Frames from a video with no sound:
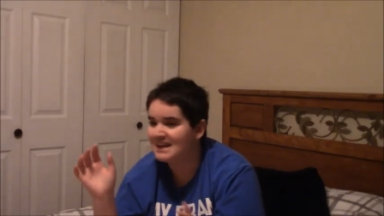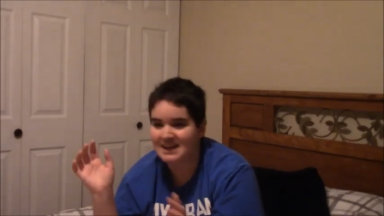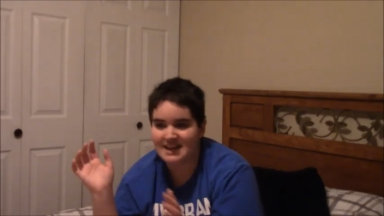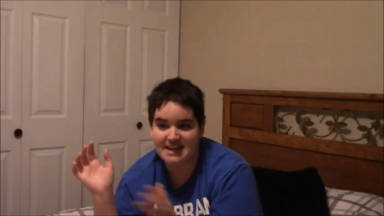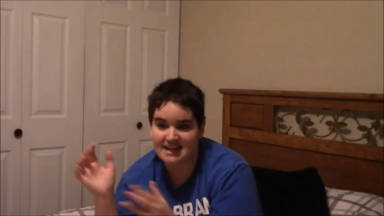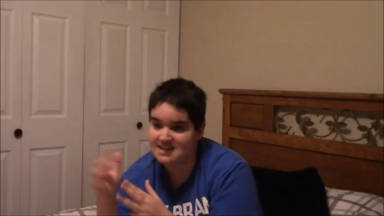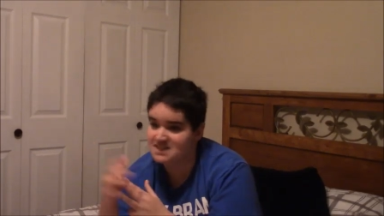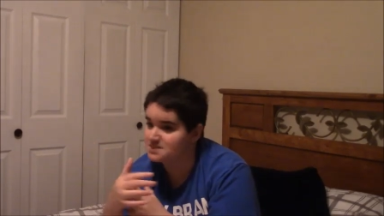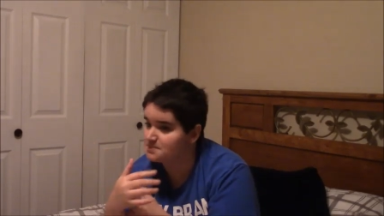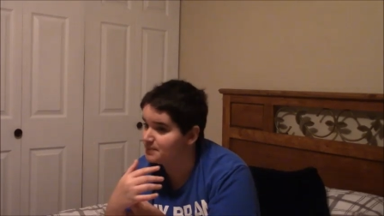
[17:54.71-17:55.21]
It
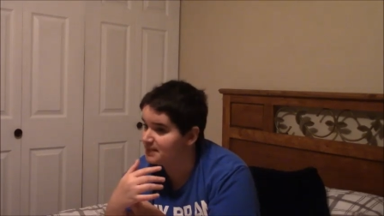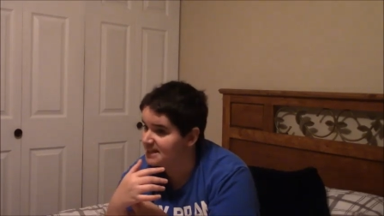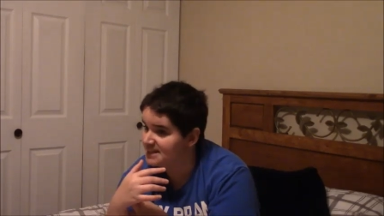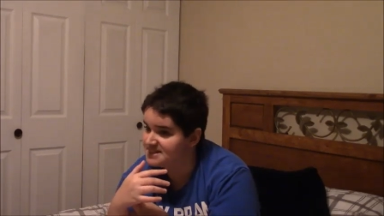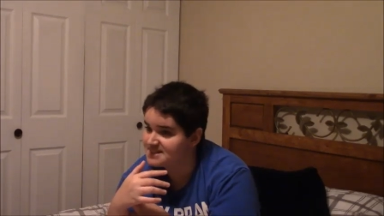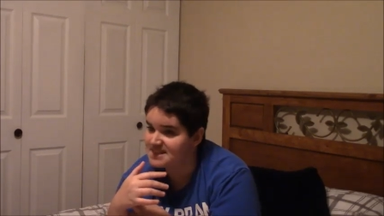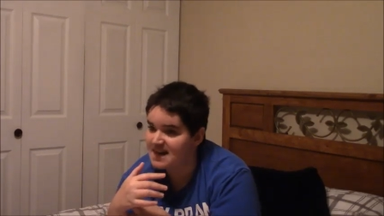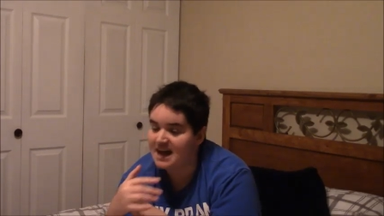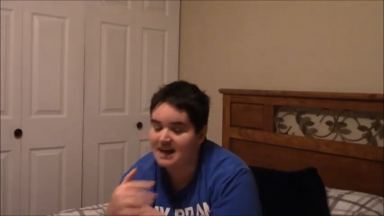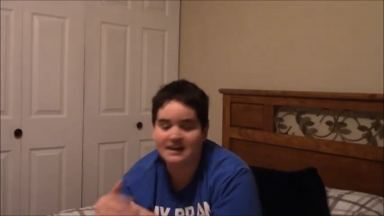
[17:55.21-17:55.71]

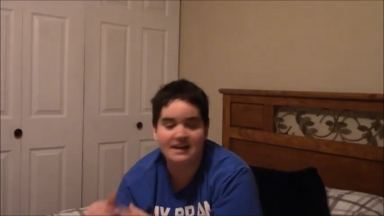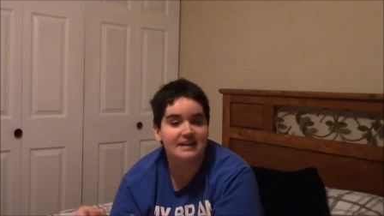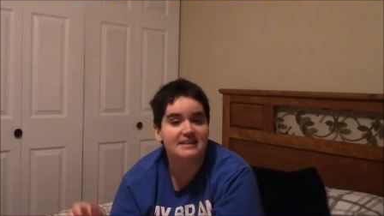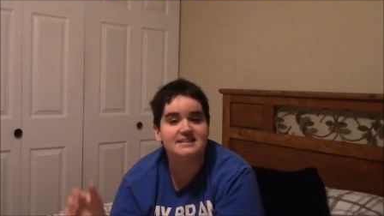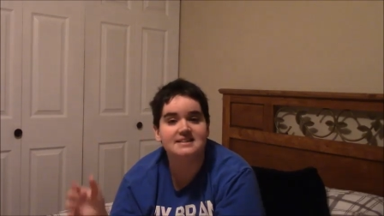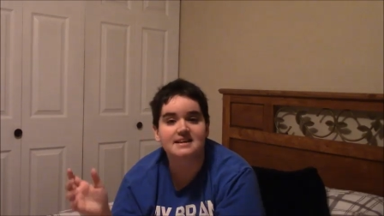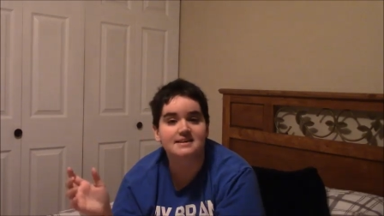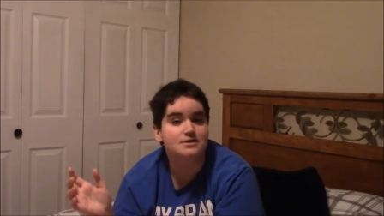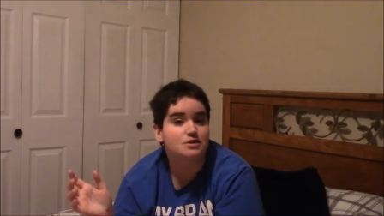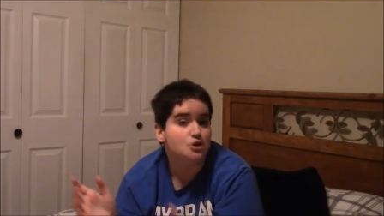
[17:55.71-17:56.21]
explains that and
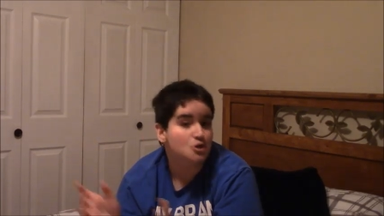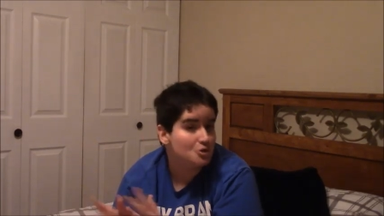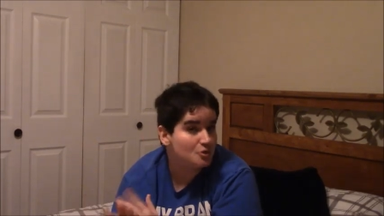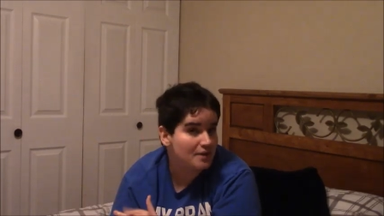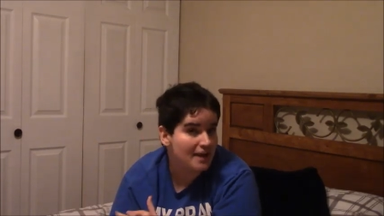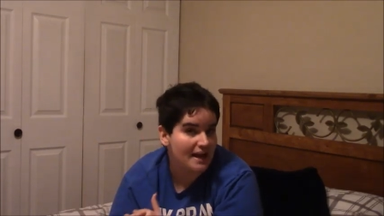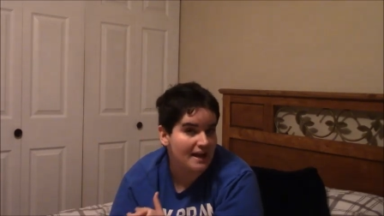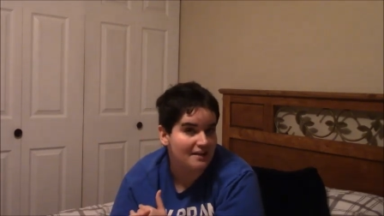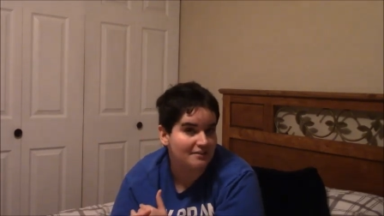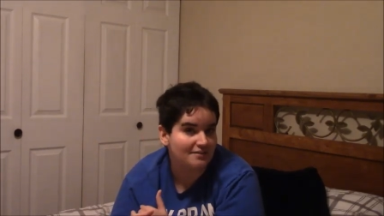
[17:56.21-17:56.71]
says who
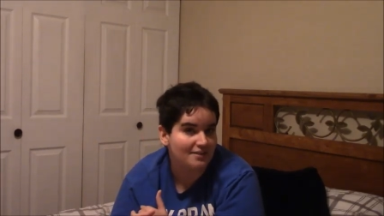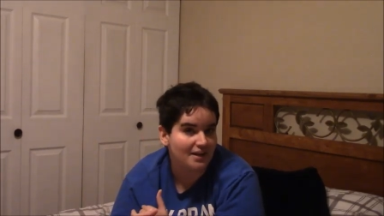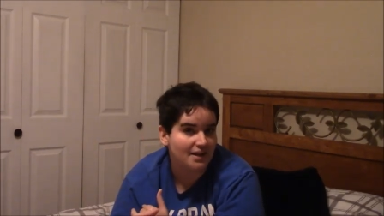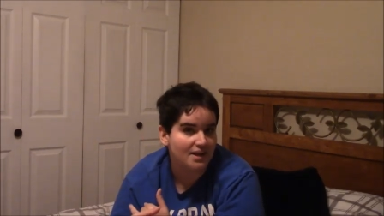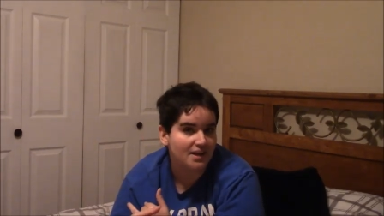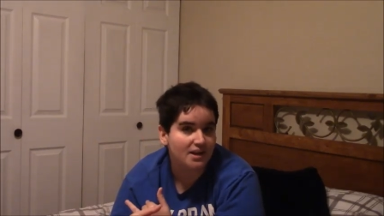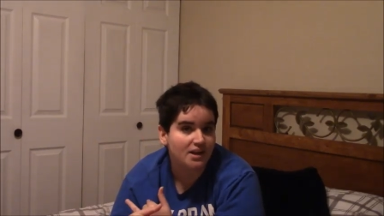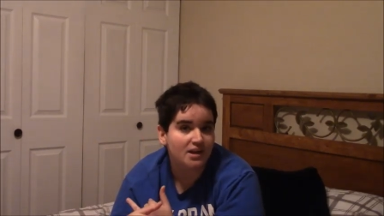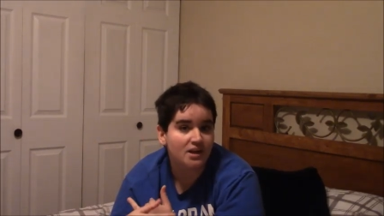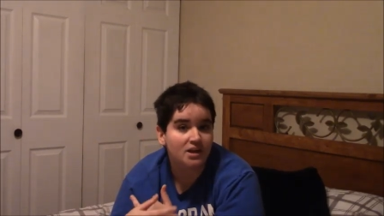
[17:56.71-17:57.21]
gave it